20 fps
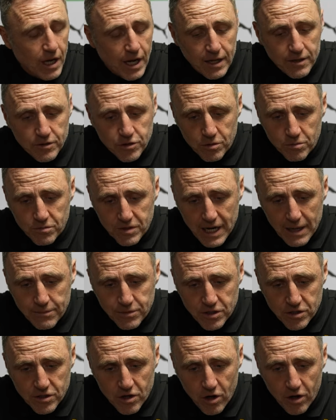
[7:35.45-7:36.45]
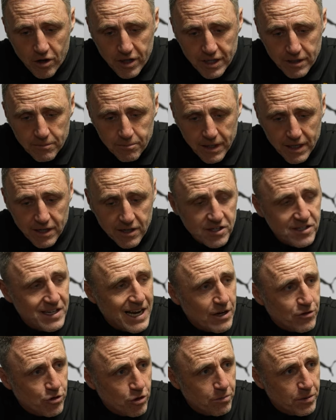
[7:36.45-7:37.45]
and sometimes it's not been in his
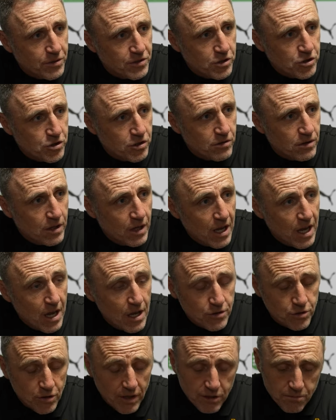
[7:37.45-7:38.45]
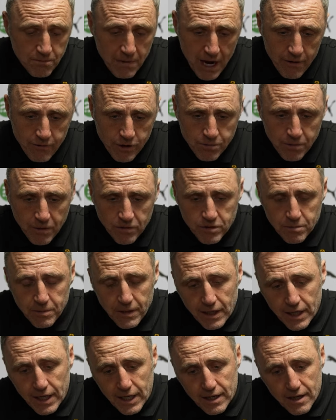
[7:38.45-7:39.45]
natural position. So that's my
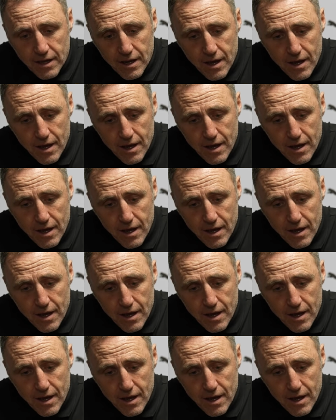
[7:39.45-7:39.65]
responsibility.